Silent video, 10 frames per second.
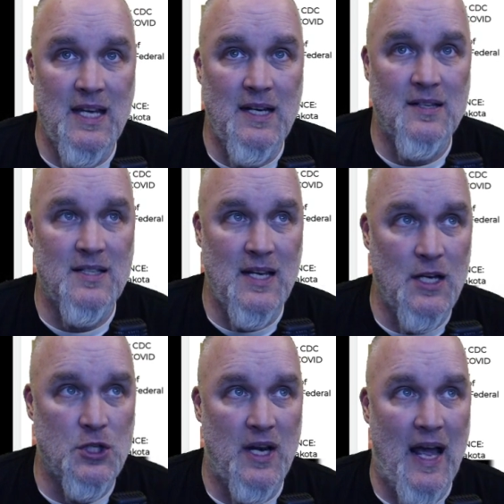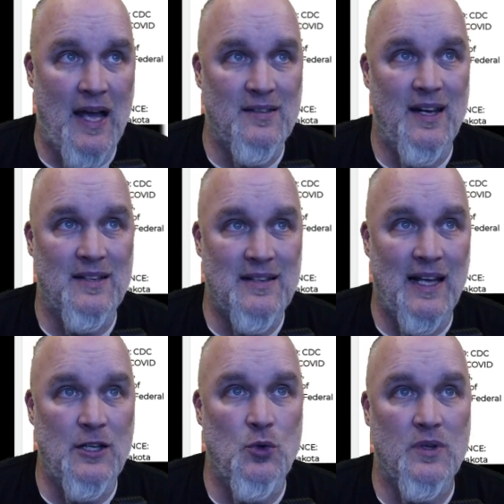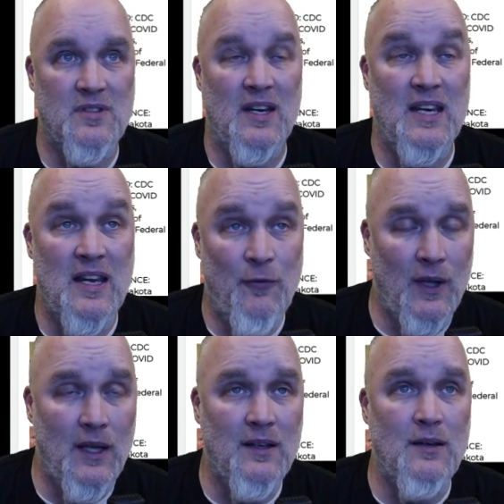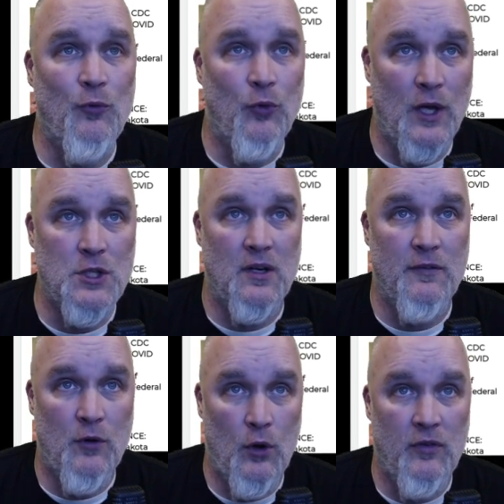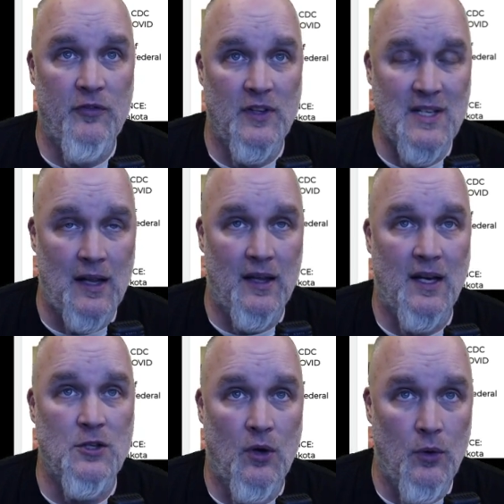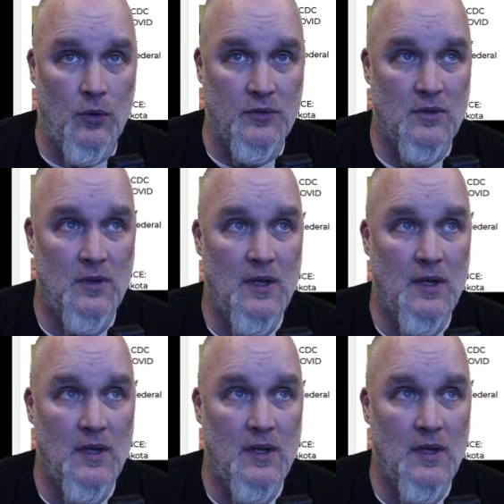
distinction as it has led to a significant inflation of COVID fatality totals.